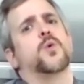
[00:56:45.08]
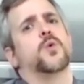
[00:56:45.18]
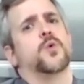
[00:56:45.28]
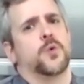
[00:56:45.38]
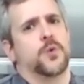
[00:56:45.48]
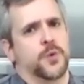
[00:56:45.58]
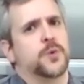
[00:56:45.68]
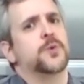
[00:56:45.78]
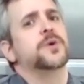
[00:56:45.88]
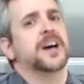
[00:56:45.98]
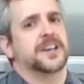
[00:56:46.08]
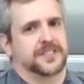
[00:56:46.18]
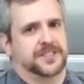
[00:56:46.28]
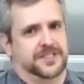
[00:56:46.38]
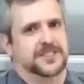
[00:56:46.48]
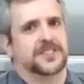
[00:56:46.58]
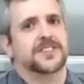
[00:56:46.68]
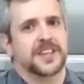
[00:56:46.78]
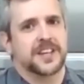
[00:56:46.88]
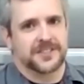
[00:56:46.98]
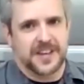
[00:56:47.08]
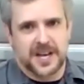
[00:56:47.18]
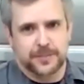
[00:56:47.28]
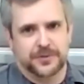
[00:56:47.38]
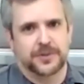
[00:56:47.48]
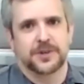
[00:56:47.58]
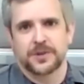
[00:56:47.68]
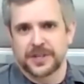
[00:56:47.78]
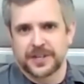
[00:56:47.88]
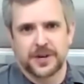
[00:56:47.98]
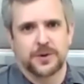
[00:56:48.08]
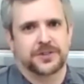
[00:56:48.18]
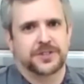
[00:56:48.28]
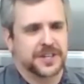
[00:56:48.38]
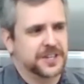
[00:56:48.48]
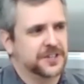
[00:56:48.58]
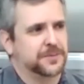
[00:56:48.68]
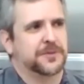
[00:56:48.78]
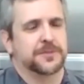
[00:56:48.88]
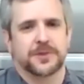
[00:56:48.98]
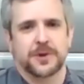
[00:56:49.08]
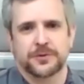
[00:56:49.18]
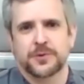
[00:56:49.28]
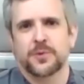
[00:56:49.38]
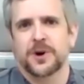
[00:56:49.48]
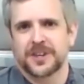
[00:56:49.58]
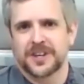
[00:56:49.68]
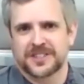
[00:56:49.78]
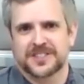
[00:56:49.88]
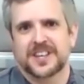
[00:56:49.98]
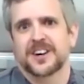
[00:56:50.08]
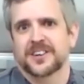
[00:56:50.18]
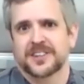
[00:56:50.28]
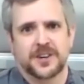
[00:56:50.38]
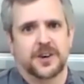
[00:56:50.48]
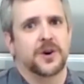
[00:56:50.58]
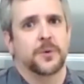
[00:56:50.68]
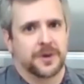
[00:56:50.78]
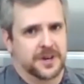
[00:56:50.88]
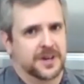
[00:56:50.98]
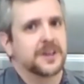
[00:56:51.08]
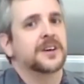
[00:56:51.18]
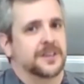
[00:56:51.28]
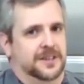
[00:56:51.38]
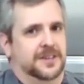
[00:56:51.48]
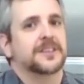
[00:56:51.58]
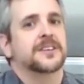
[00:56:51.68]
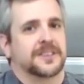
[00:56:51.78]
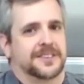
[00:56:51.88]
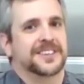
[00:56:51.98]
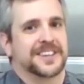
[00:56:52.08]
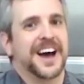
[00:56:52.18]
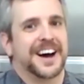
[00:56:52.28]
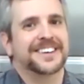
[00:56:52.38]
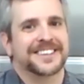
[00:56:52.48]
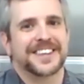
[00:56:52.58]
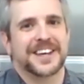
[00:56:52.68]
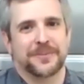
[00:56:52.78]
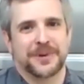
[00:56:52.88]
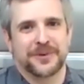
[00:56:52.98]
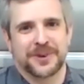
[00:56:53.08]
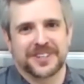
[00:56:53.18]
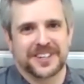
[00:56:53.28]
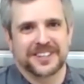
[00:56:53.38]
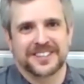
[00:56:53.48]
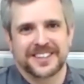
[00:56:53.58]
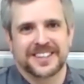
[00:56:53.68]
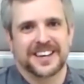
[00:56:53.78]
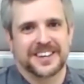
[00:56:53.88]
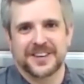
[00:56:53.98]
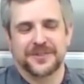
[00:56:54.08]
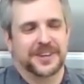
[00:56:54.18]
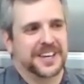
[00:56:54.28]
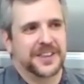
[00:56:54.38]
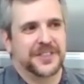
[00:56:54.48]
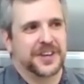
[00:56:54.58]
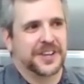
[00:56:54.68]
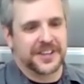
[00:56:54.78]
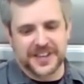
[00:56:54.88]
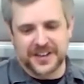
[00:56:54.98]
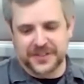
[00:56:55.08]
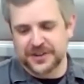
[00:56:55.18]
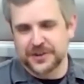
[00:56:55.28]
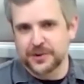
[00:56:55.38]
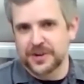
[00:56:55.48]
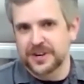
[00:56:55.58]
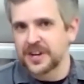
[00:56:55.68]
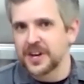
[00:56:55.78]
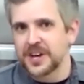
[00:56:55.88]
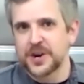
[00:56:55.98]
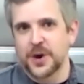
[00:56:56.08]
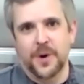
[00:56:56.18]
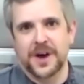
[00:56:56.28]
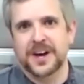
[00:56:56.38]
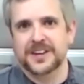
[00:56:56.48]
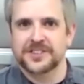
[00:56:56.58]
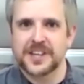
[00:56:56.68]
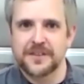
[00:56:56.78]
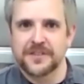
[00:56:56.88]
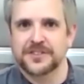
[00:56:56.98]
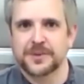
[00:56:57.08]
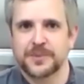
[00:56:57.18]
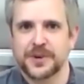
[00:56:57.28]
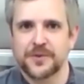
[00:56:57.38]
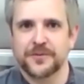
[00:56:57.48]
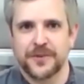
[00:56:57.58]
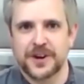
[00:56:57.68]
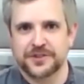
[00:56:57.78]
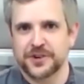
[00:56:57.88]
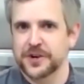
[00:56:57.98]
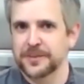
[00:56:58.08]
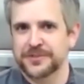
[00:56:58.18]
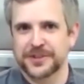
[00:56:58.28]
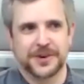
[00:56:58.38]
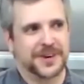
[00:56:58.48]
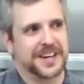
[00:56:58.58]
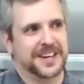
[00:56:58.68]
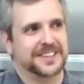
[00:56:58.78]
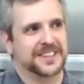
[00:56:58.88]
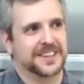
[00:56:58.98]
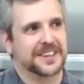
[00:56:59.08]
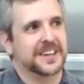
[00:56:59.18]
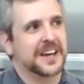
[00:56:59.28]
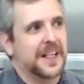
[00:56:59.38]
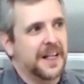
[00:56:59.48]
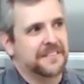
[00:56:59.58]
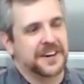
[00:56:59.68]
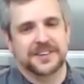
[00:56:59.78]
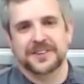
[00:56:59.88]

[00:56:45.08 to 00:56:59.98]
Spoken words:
Ooh, yes, absolutely. Goat cheese, maybe some toasted walnuts and an onion. Oh, yeah, that would be really anything like that you're doing. Why not just have like some fresh herbs? I've got